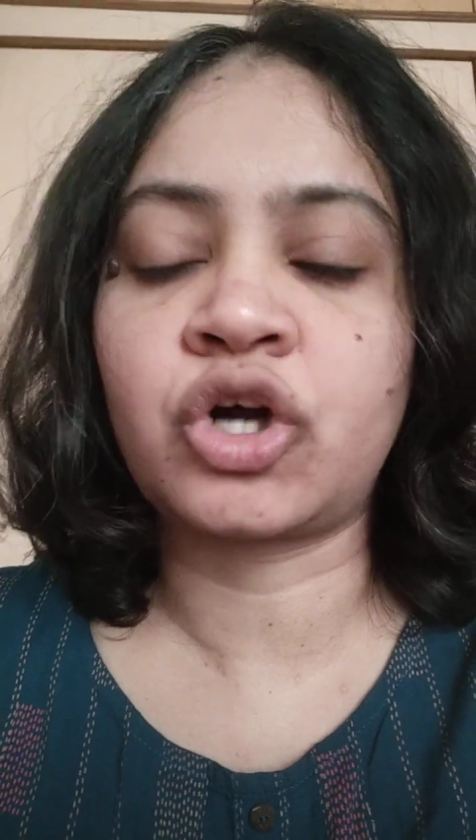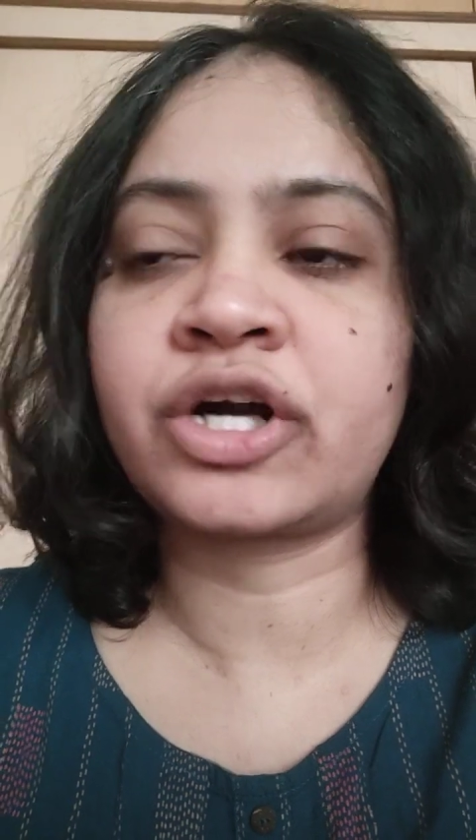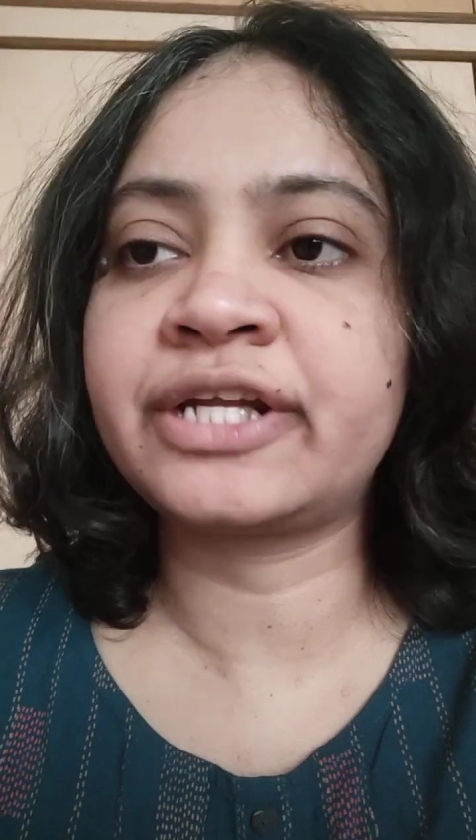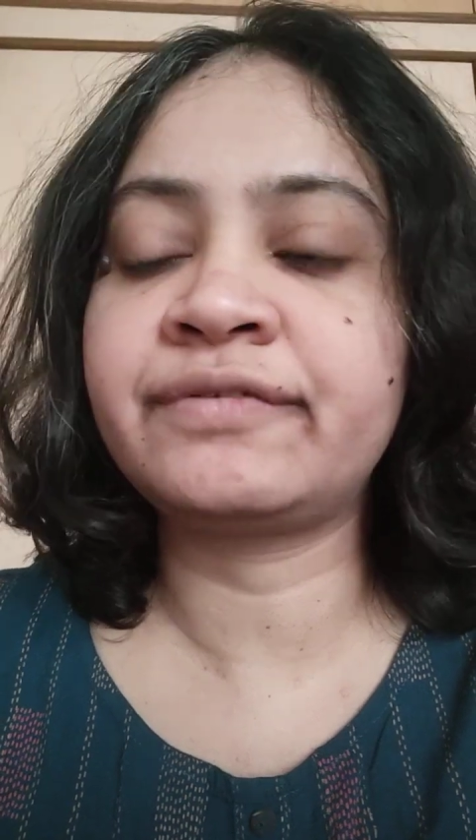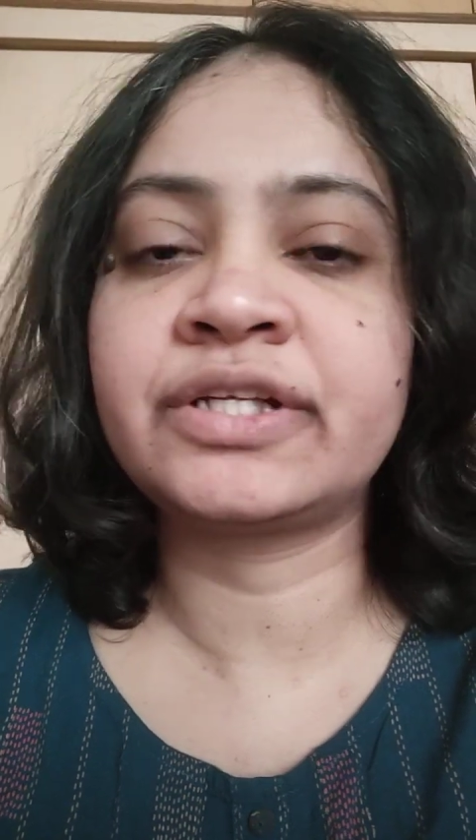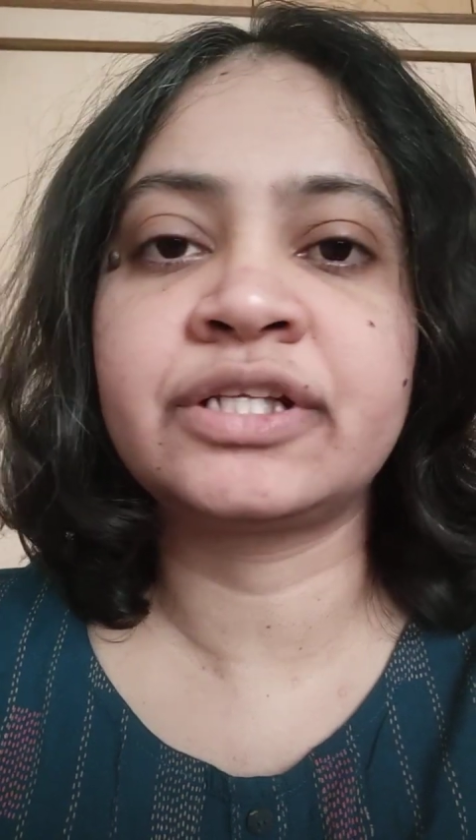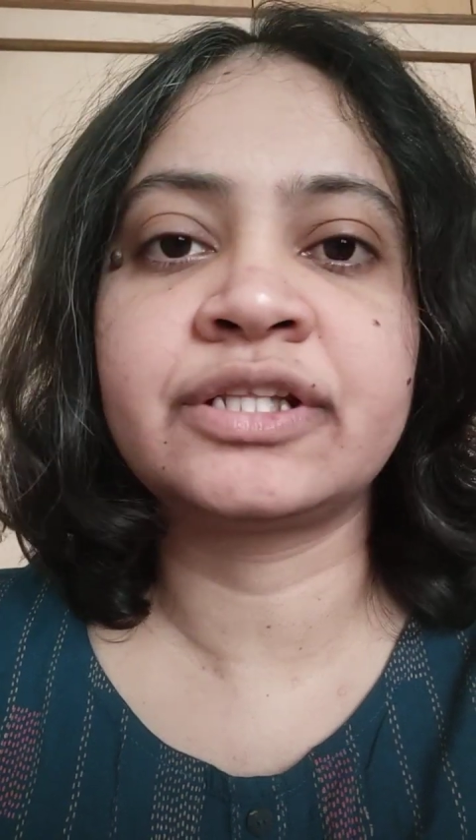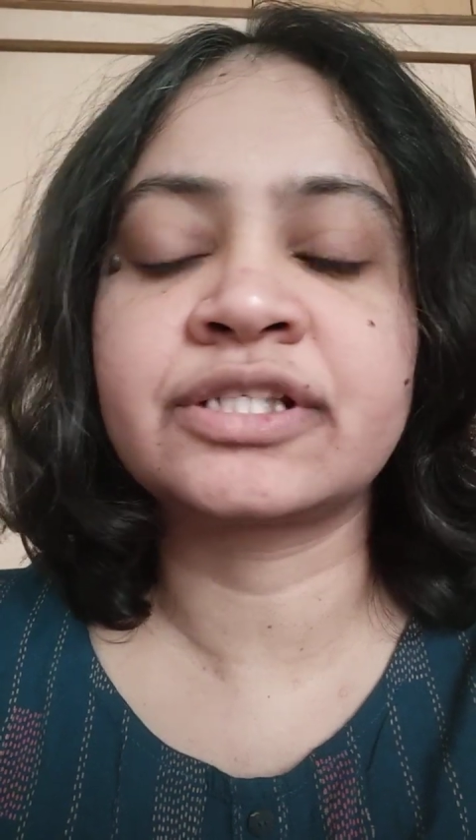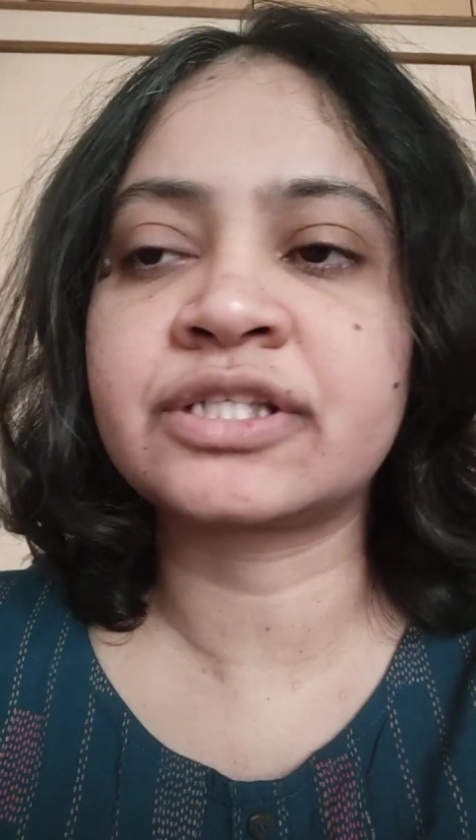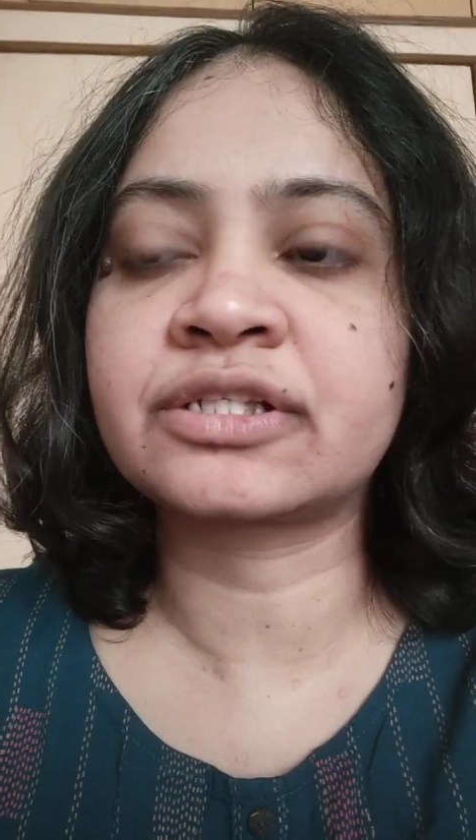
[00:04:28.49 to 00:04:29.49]
not even
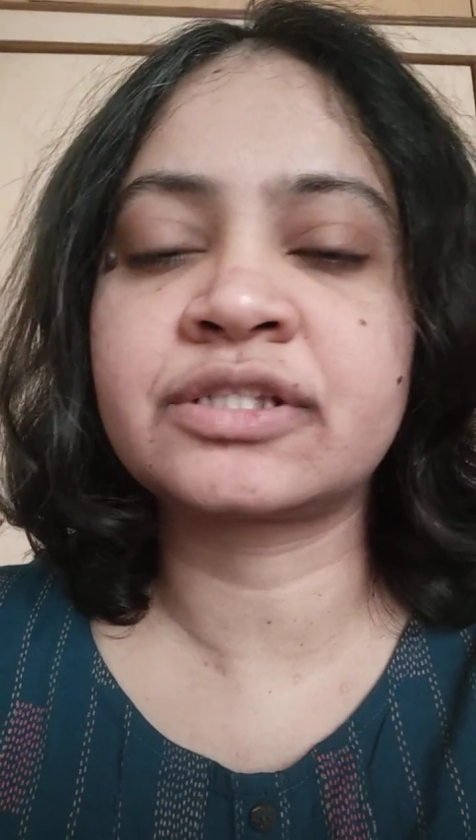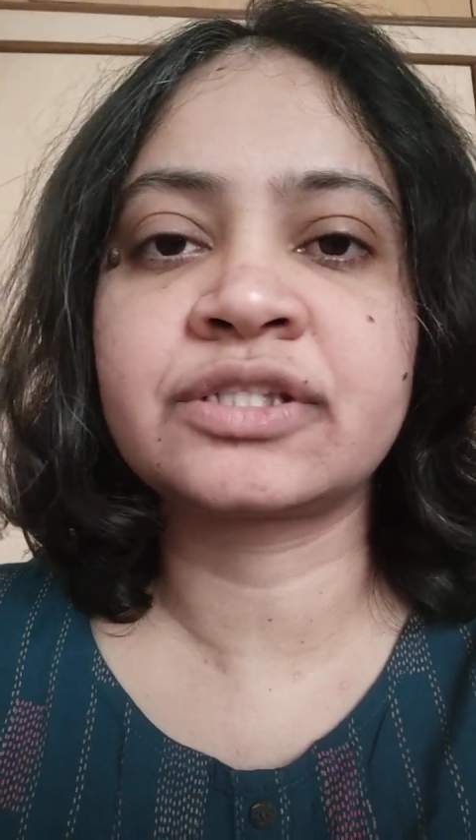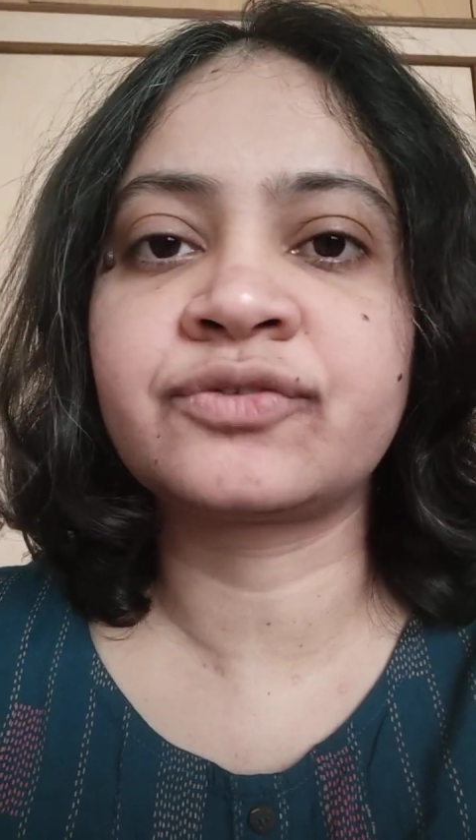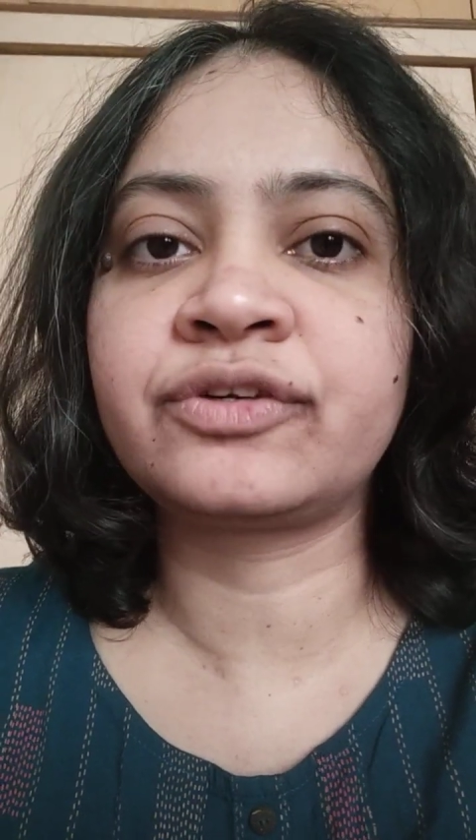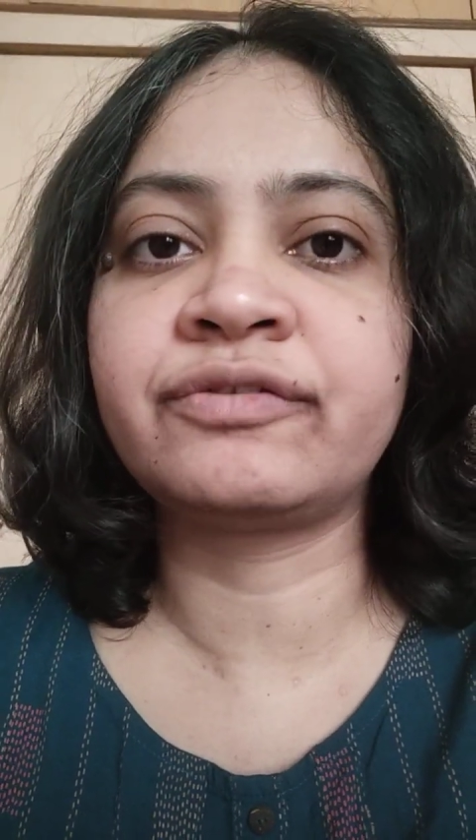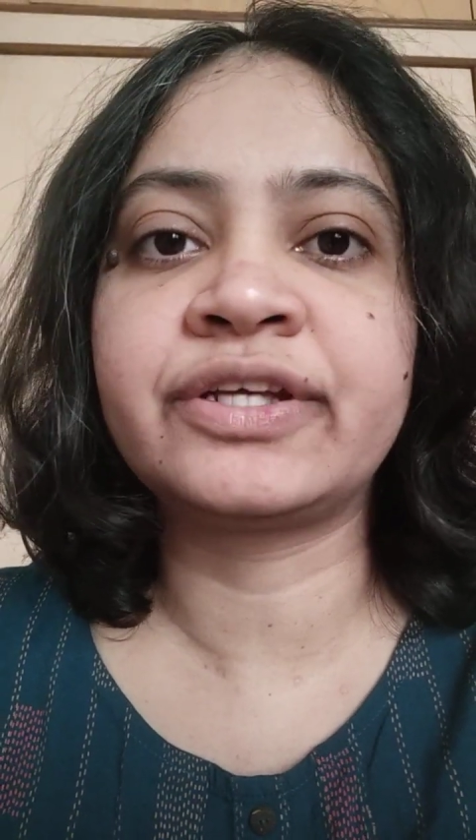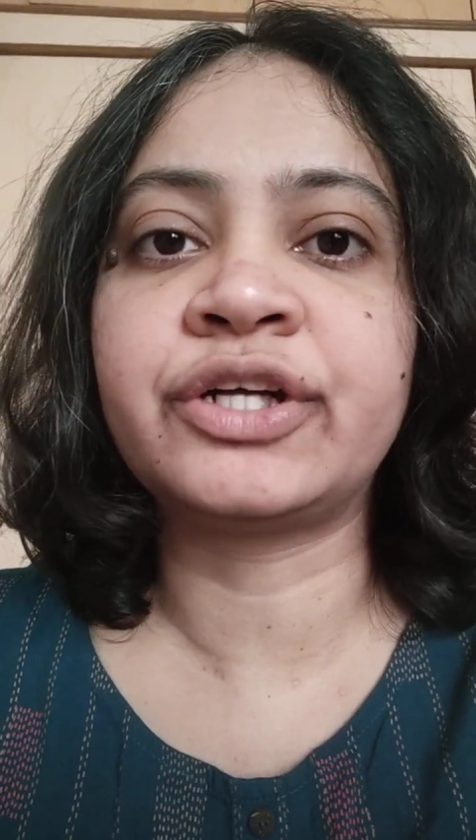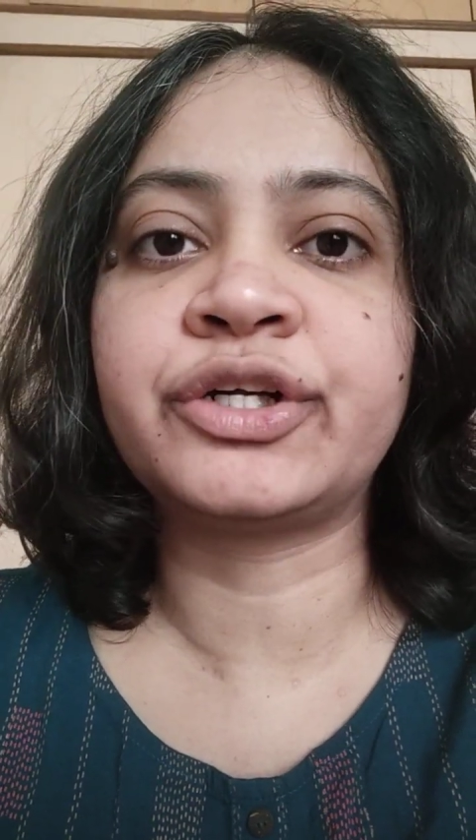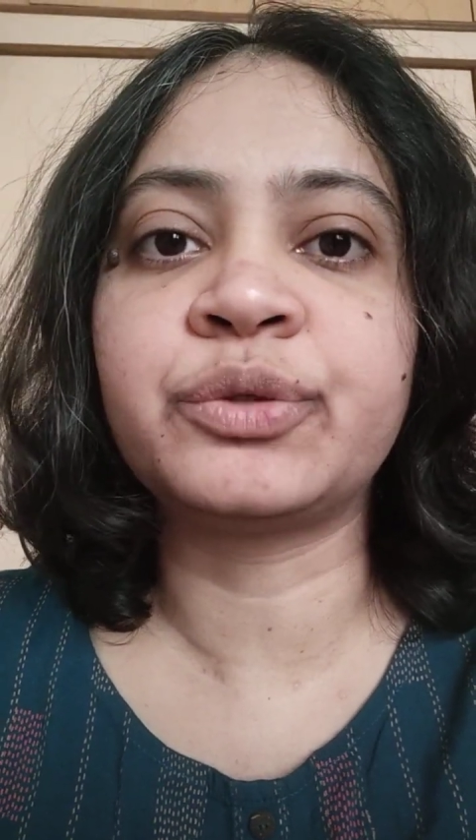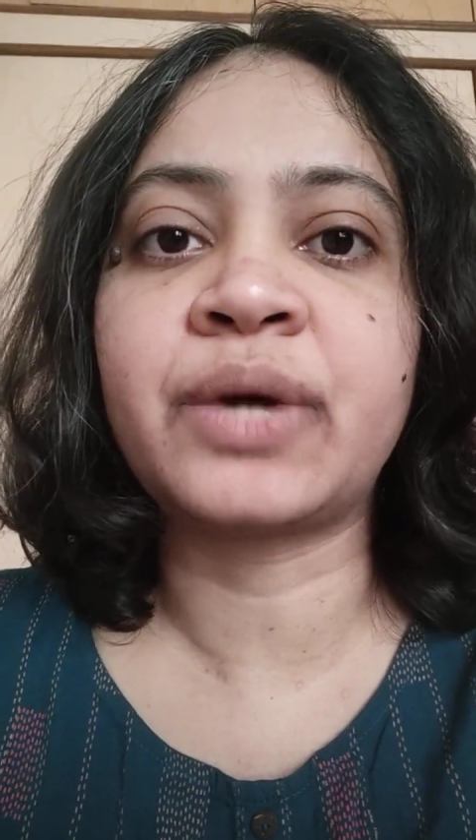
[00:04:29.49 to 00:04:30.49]
in the successful way
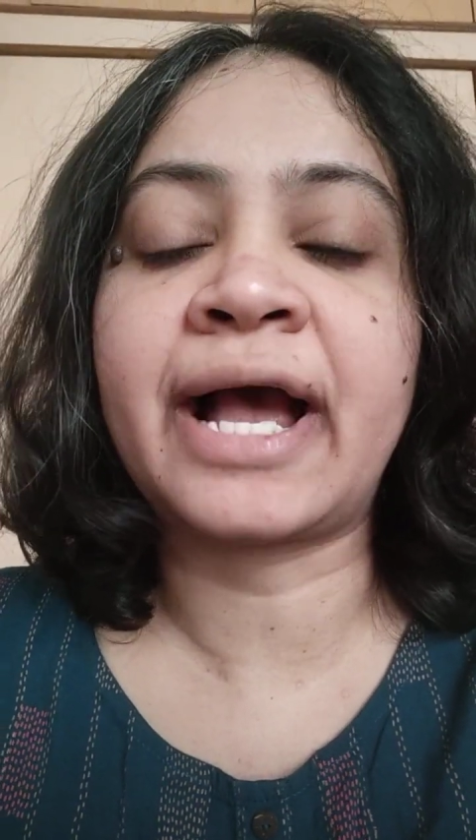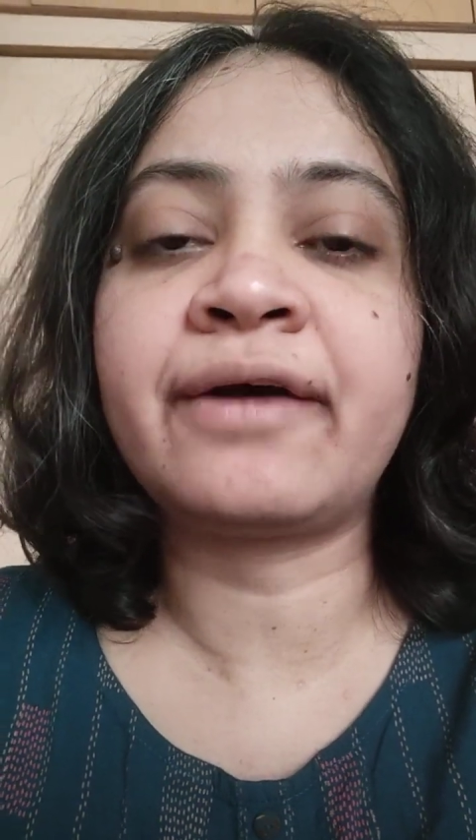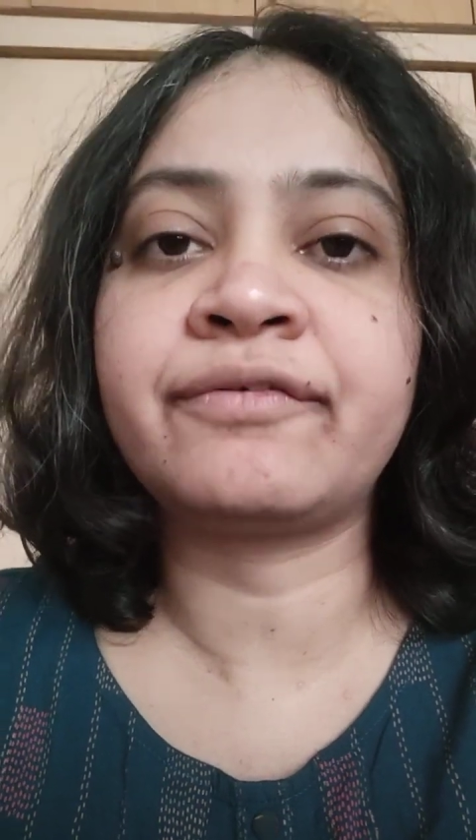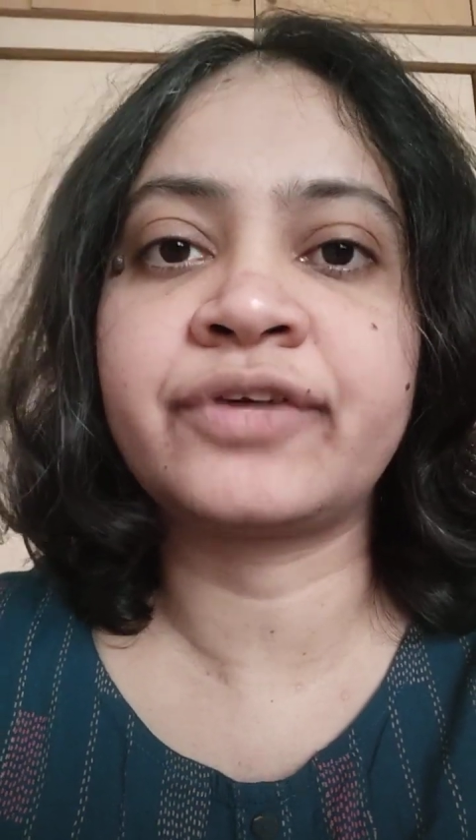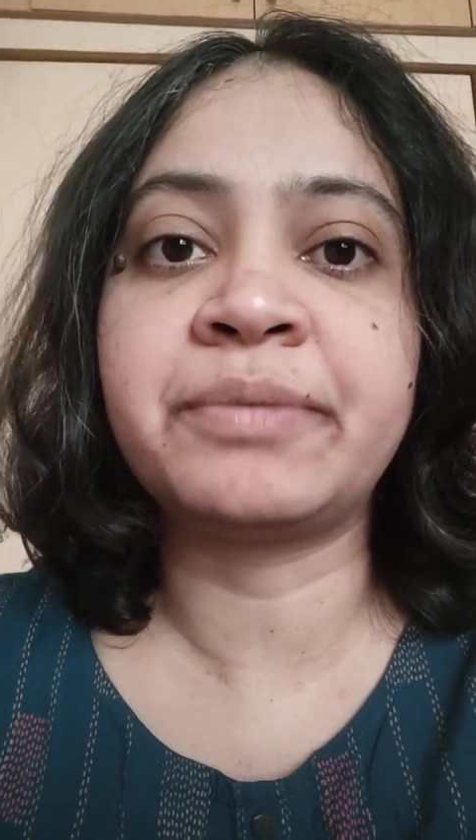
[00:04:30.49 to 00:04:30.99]
that you have